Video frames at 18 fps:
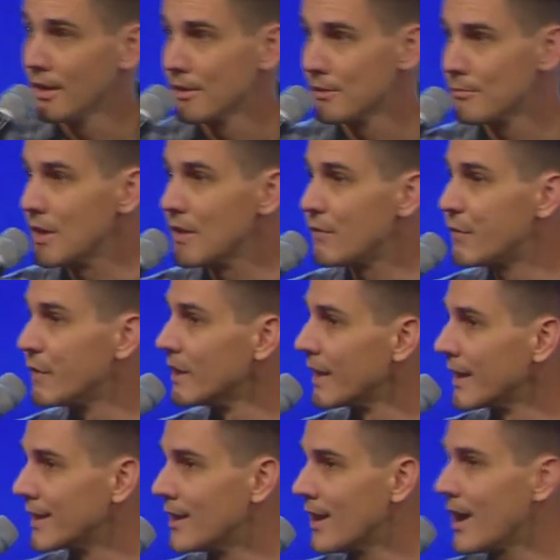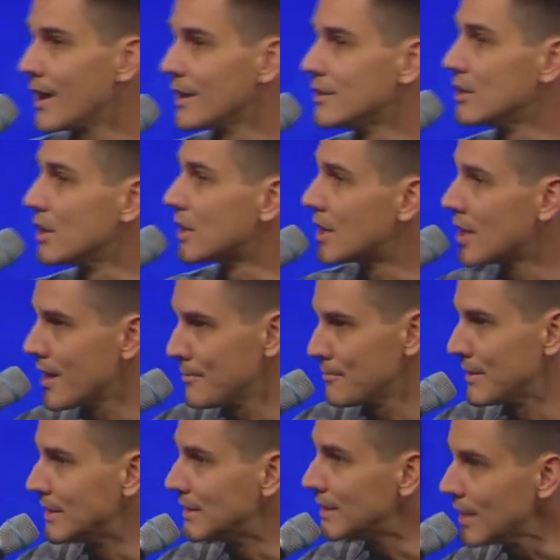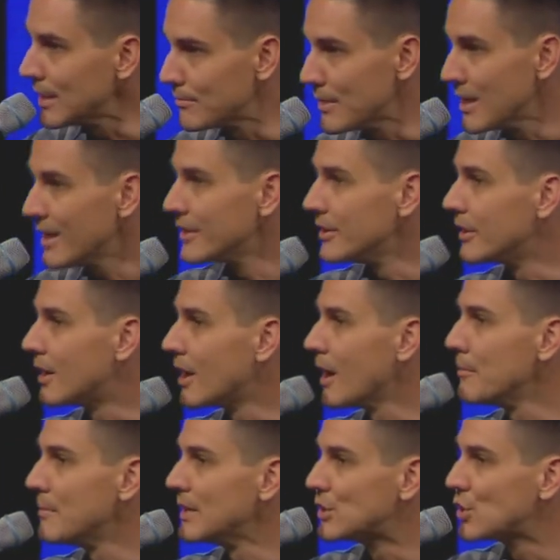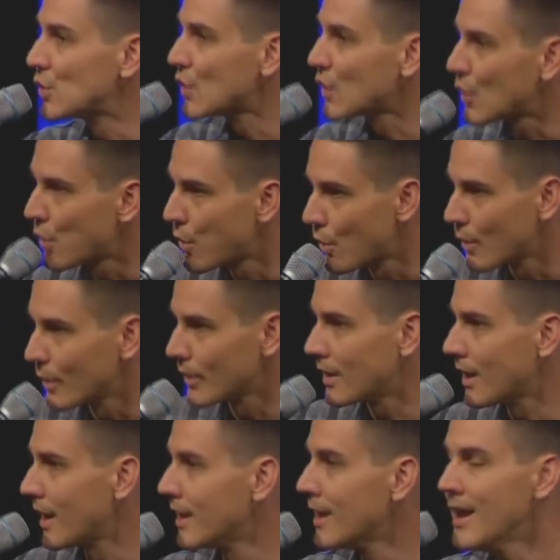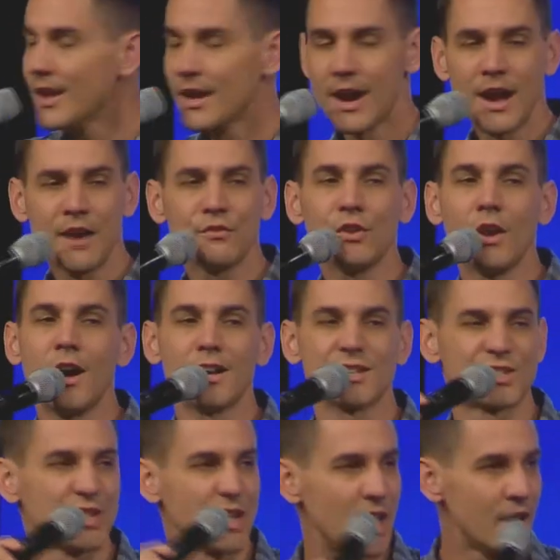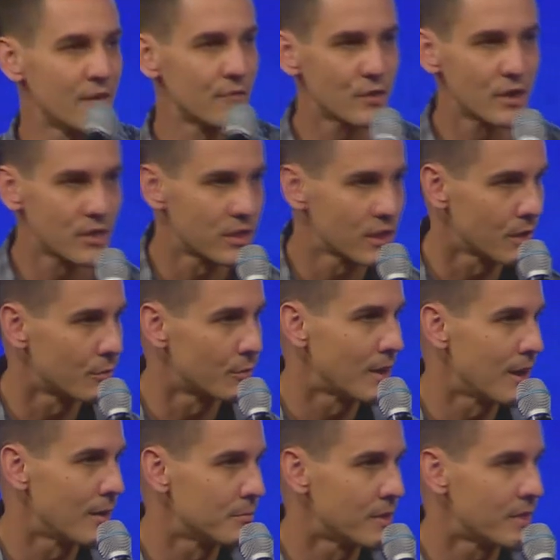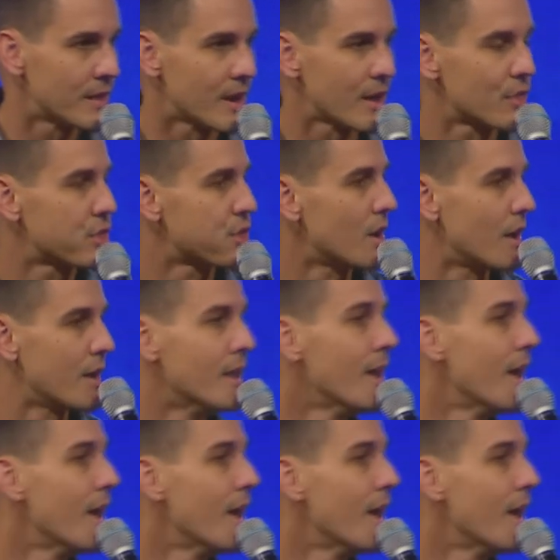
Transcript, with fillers: We may feel like, God, you cut me deep. You cut me to the core. God, I've lost everything around me that I thought